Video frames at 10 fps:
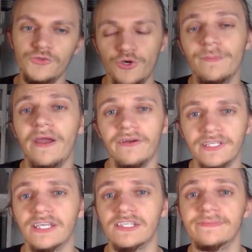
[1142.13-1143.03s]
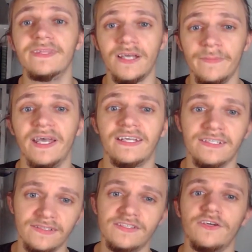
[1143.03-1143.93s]
Jordan Merritt and Kiki Smith got back
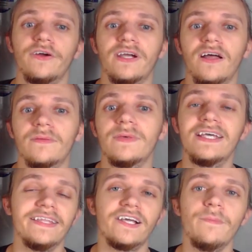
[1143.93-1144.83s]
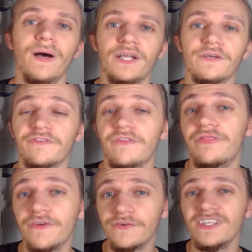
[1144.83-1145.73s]
into the star column. They combined for
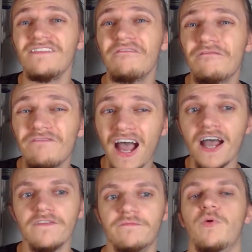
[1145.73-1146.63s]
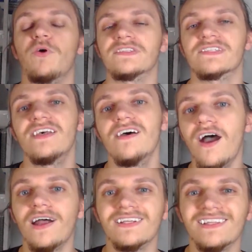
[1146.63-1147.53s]
35 points
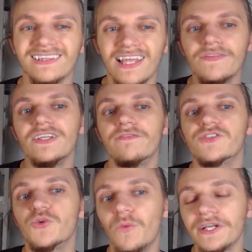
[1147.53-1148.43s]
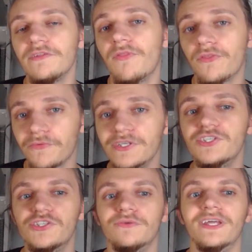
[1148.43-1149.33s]
on 11 of 23
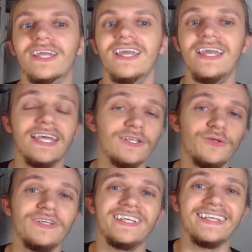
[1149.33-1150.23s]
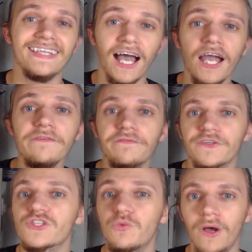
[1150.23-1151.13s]
shooting, including 9
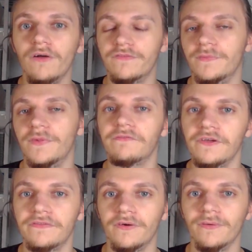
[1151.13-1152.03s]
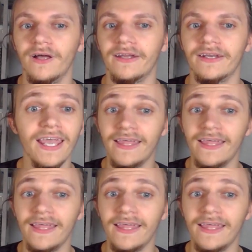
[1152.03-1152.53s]
for 12 from the free throw line.